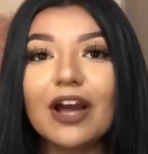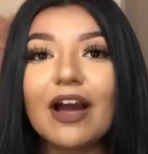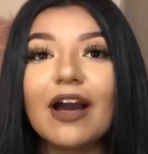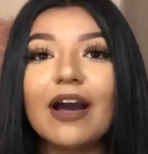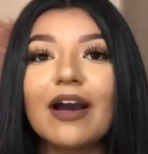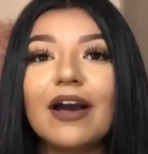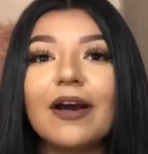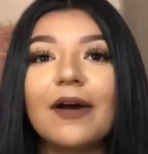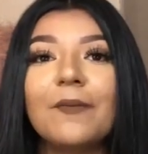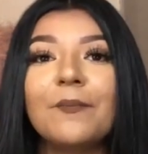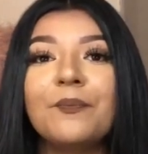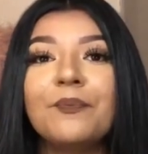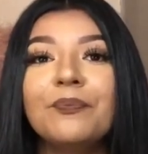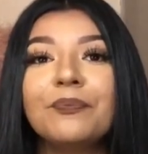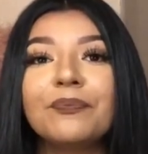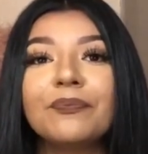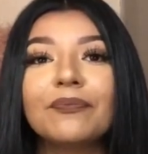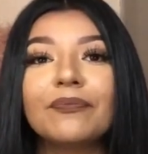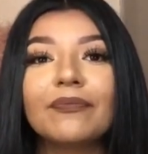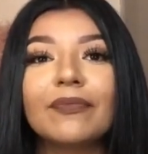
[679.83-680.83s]
Um,
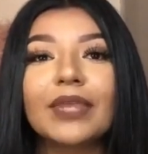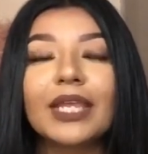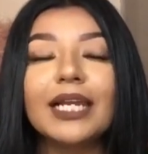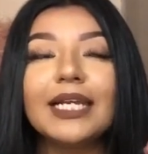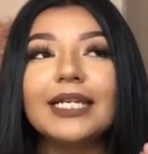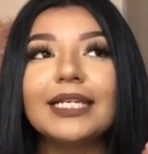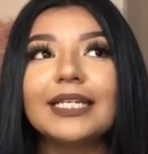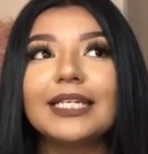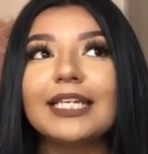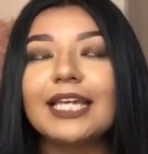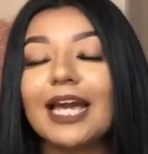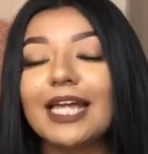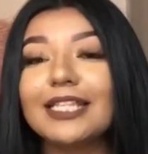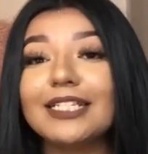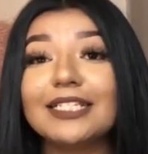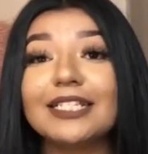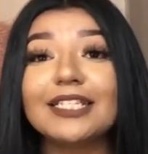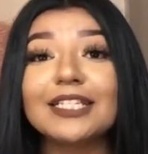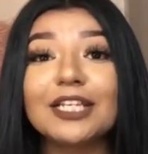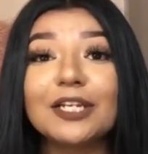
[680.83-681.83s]
yeah,
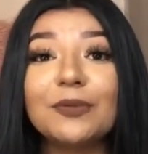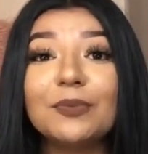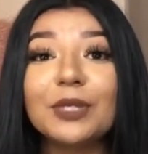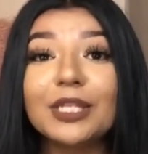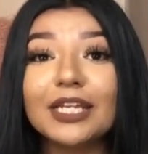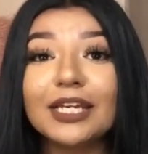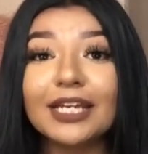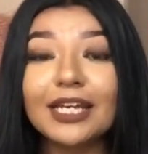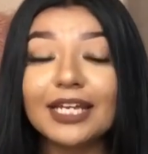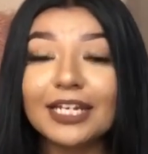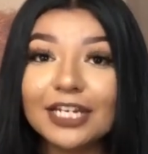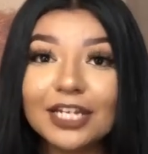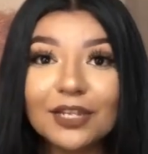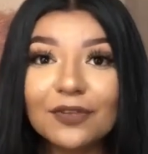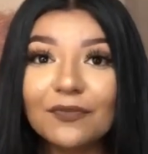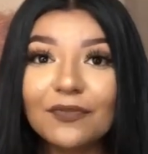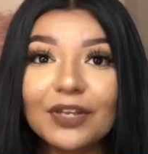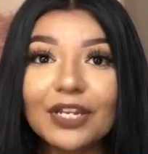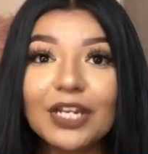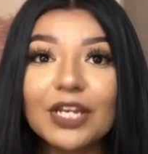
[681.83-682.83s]
this is gonna be the end of
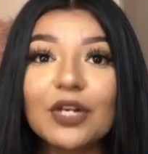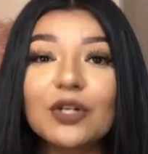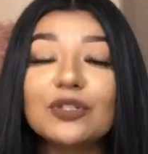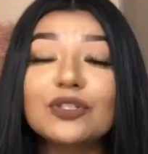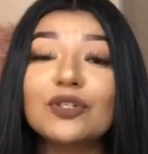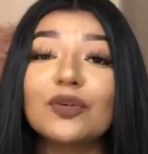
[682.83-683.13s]
the video.